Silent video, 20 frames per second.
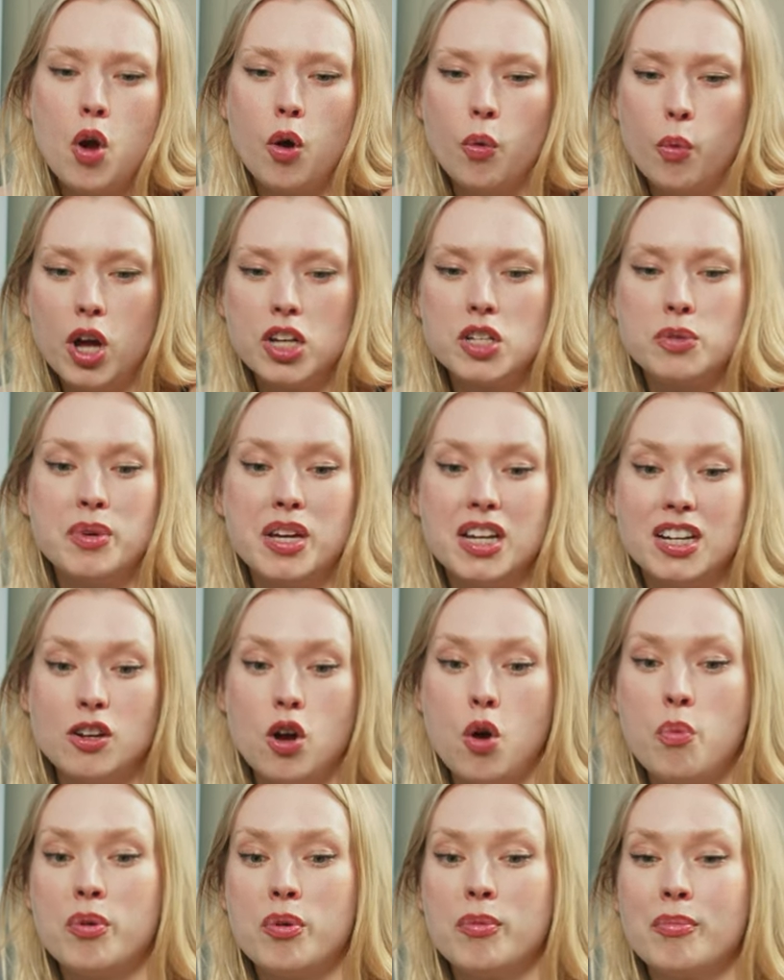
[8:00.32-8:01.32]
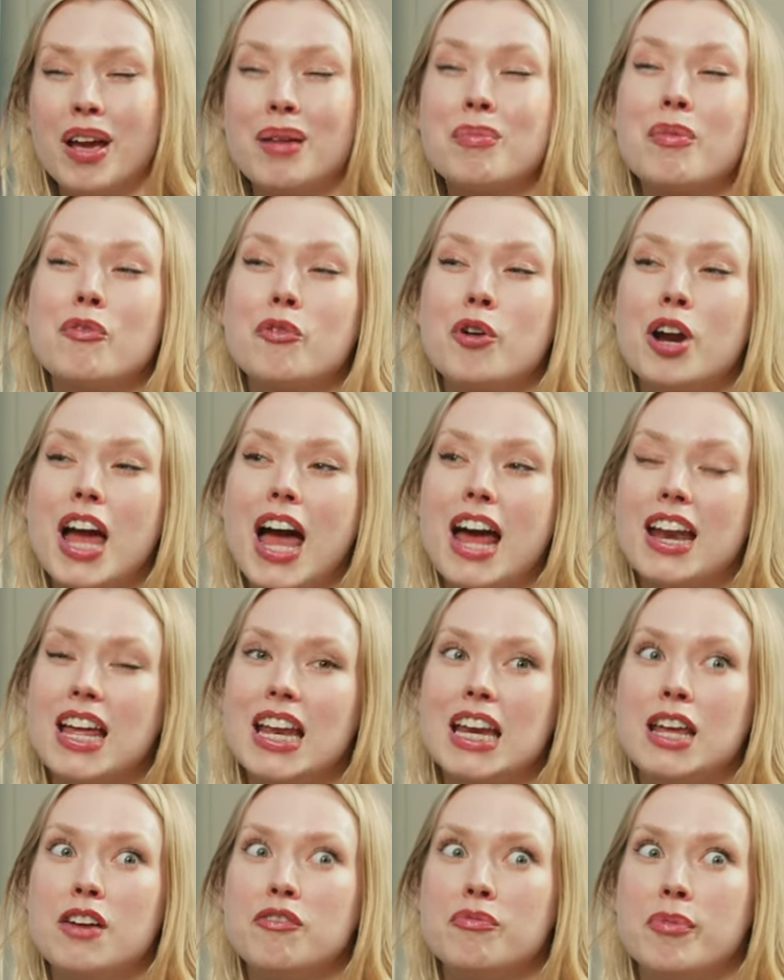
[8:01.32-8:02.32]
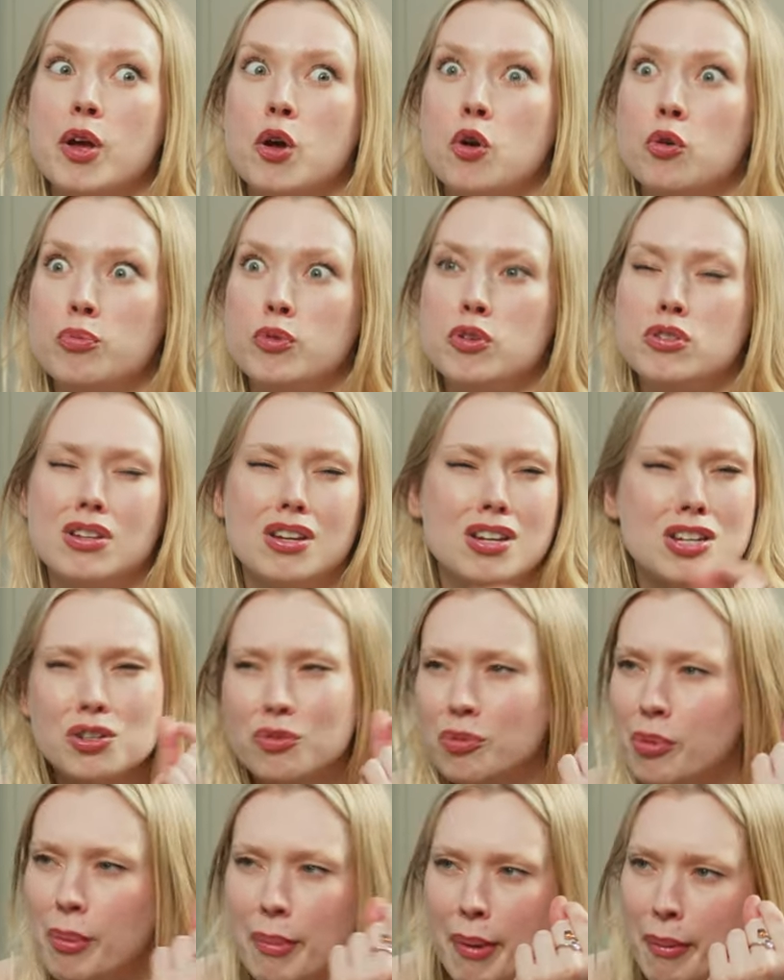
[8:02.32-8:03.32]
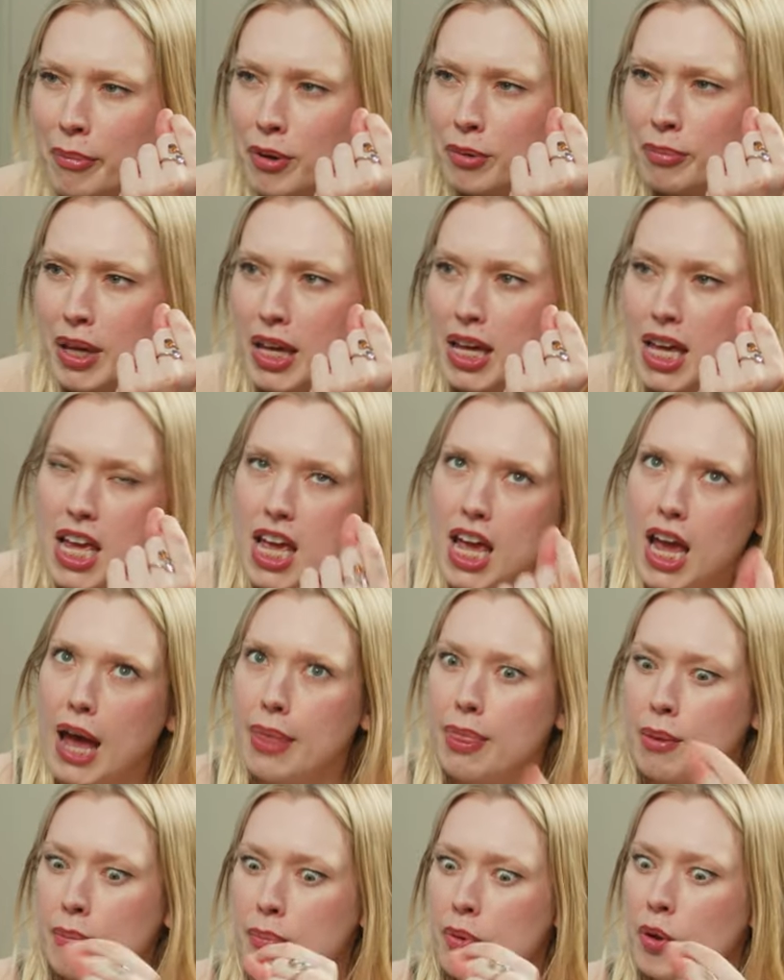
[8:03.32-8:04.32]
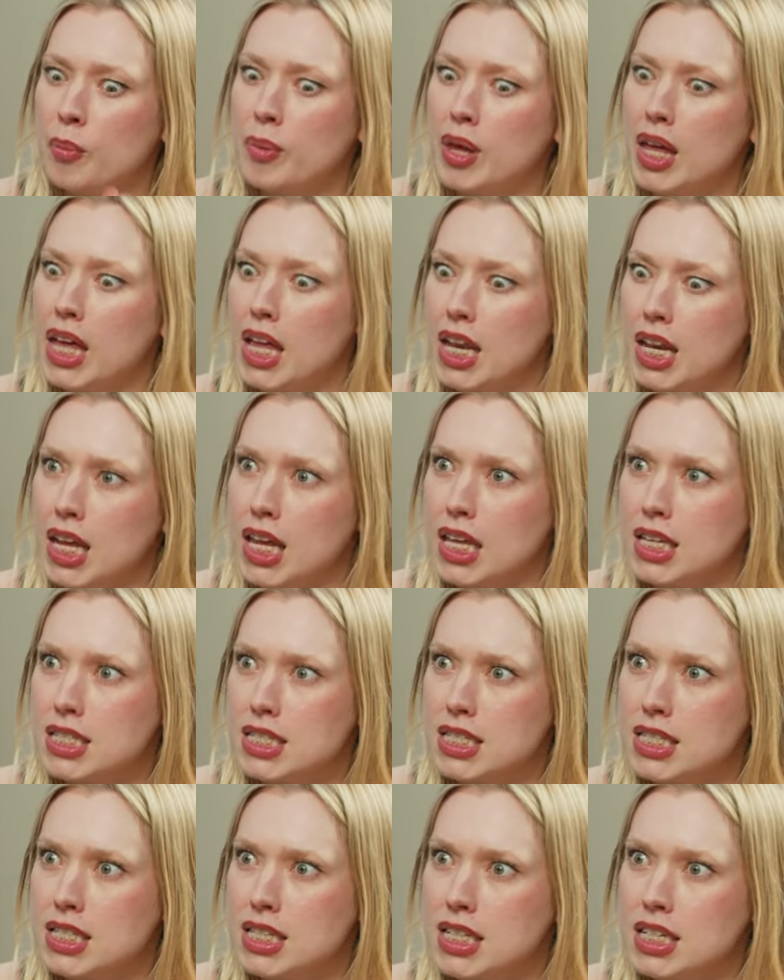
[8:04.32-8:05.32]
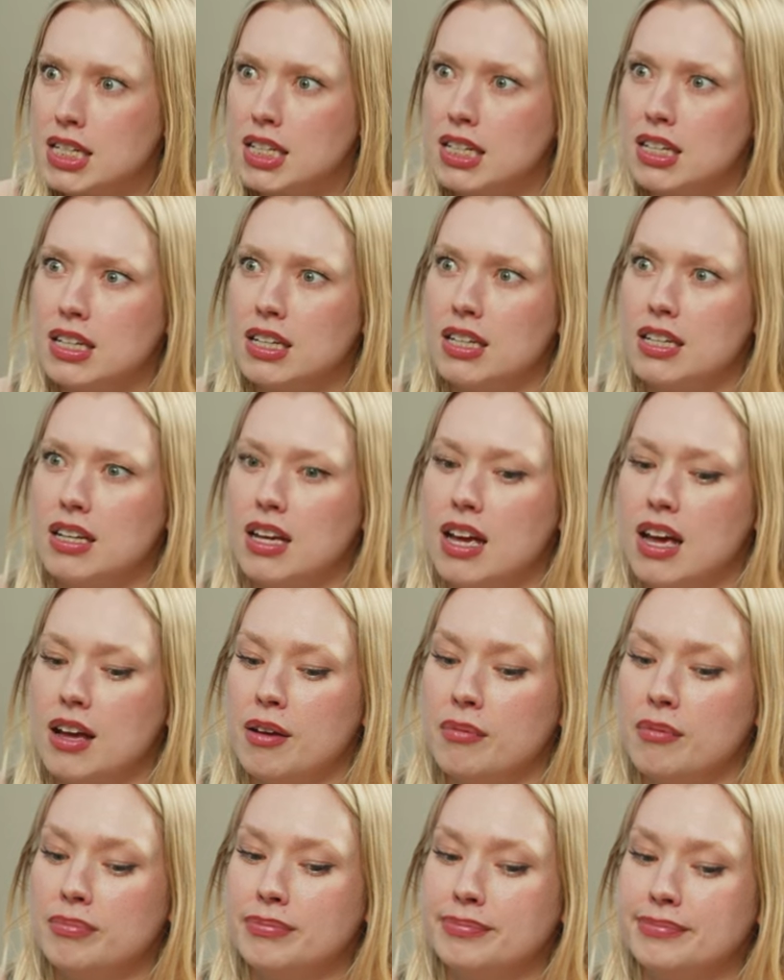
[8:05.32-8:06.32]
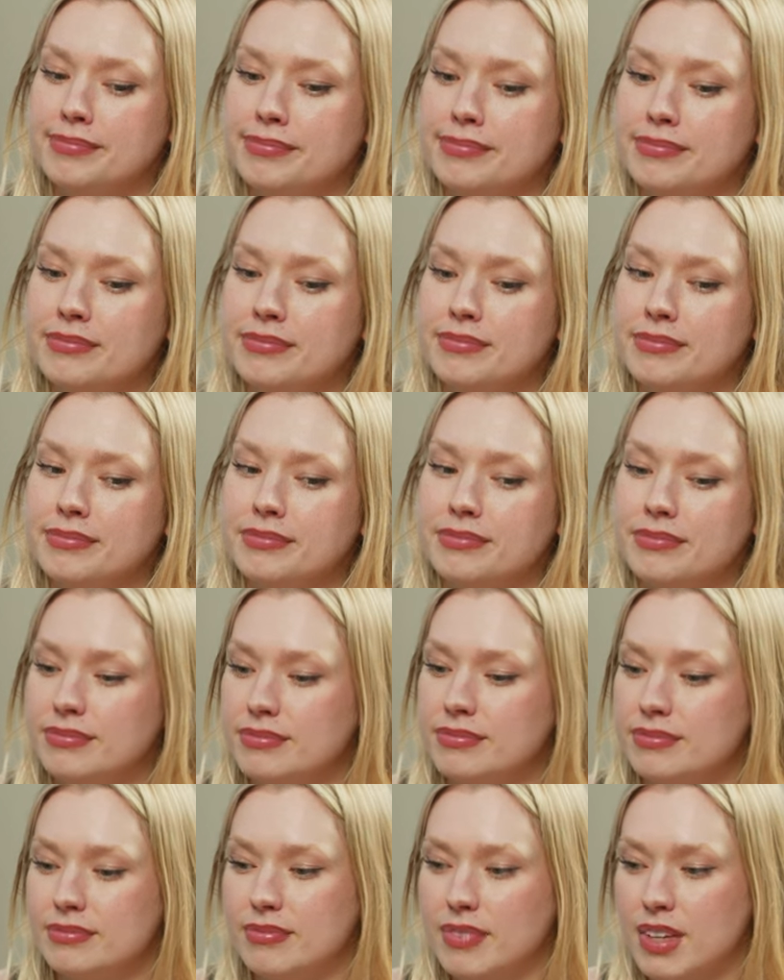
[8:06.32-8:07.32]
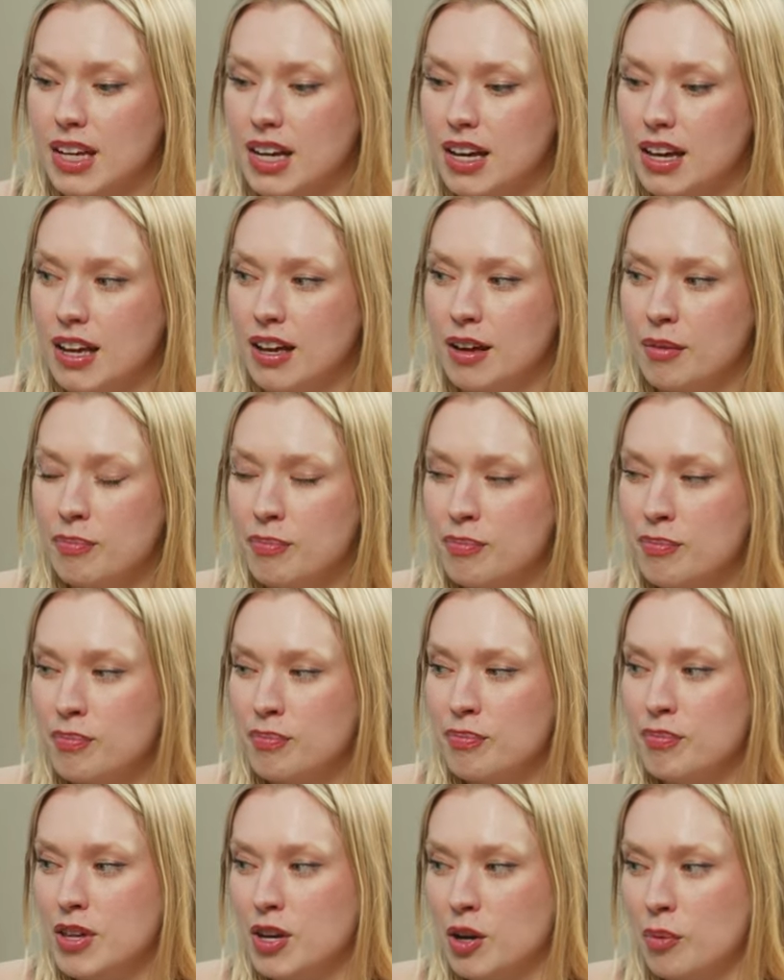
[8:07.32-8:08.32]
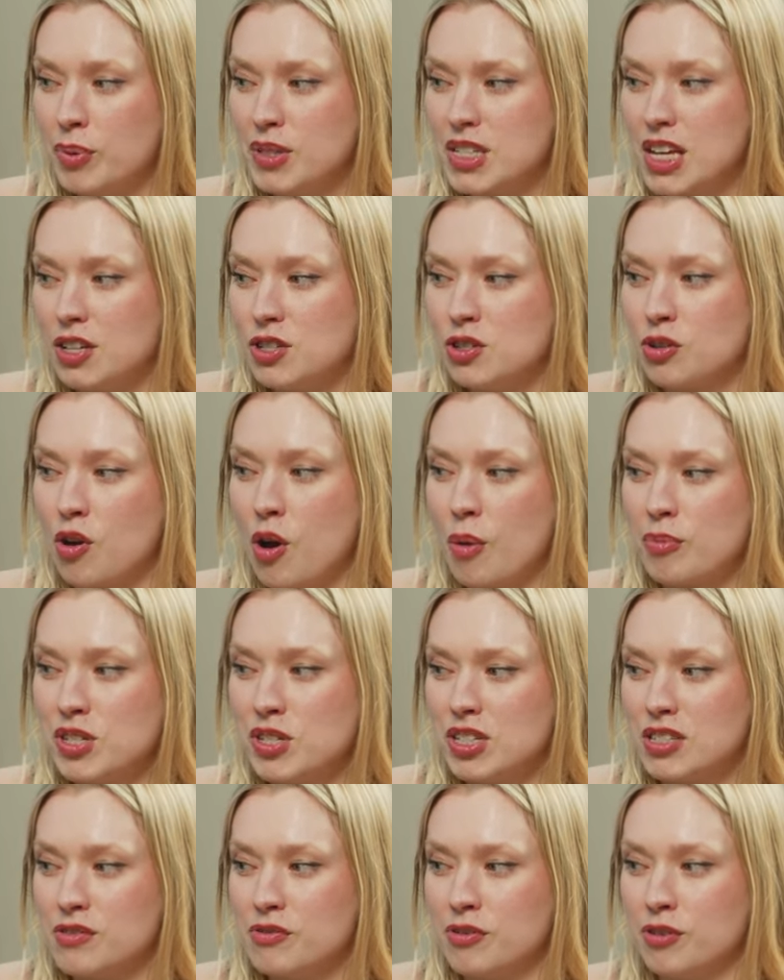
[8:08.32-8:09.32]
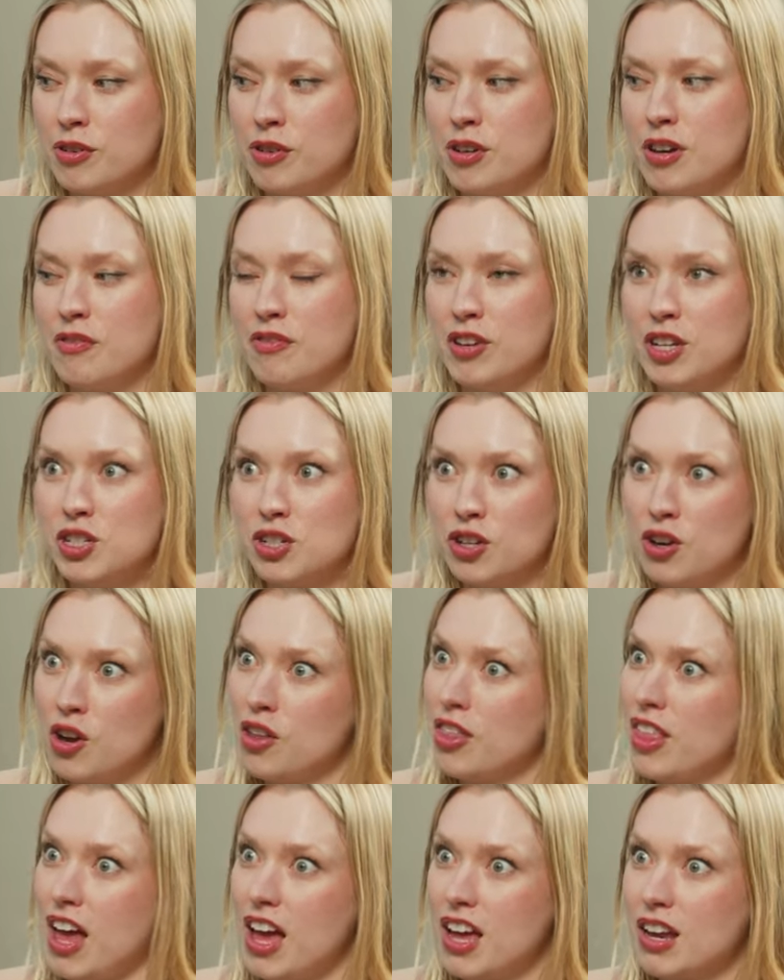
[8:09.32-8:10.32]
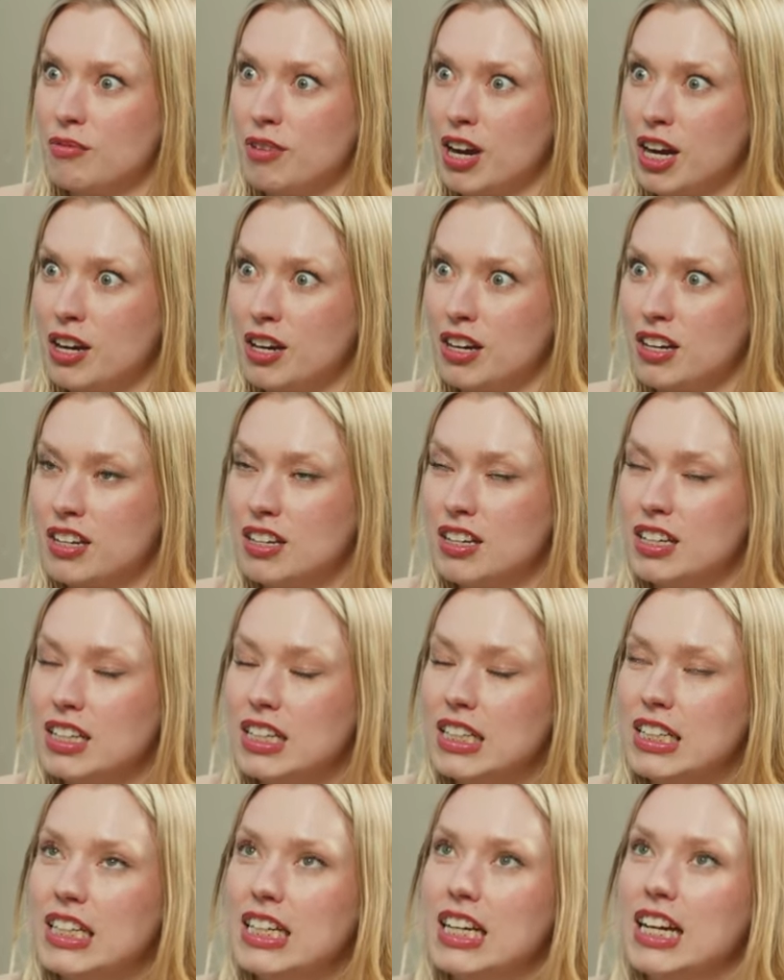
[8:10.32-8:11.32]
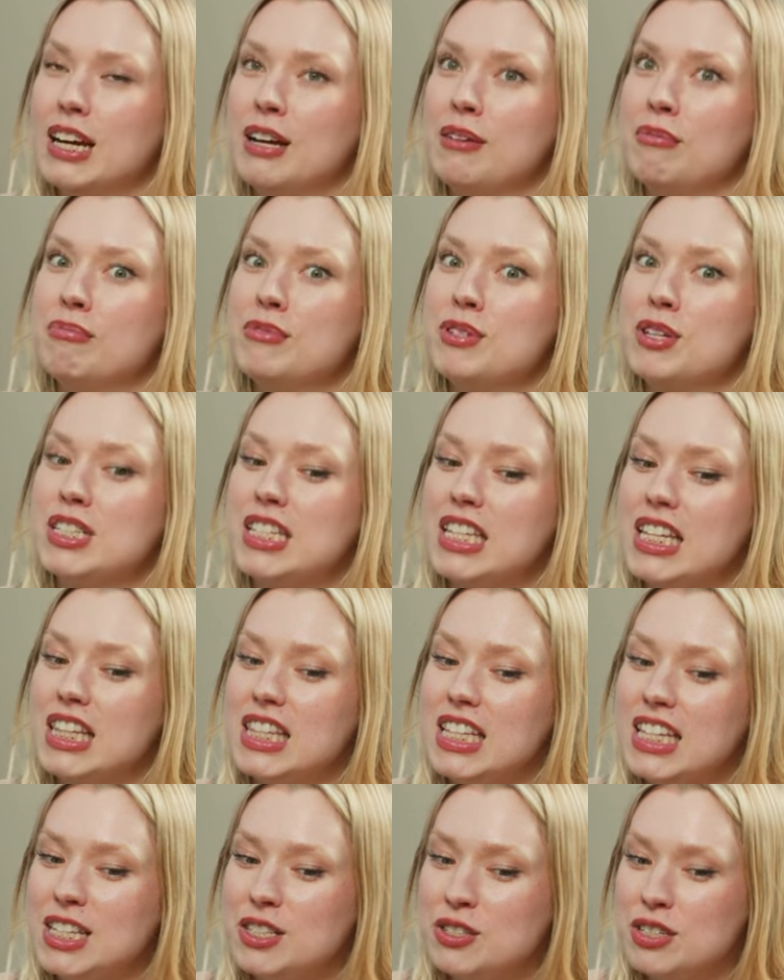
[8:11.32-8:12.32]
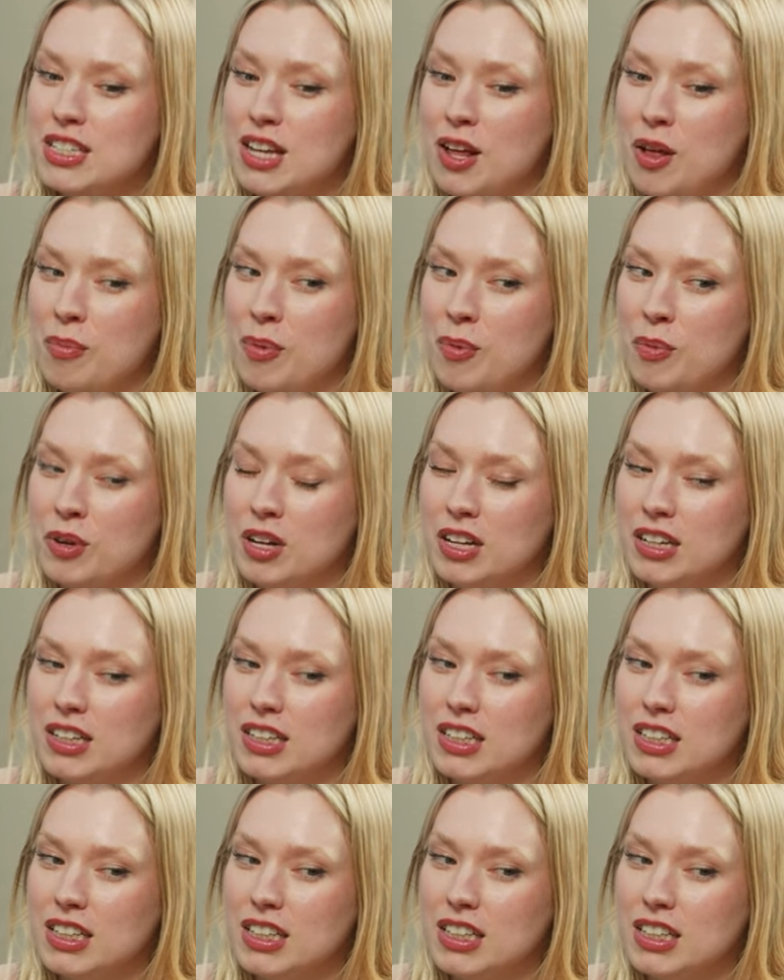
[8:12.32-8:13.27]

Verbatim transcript: watch me at an open mic before I had any of my own music? And she remembered me yeah. and then put me in his, um, uh, you know, potential options for a feature on that record. Um, so did the Idris Elba one.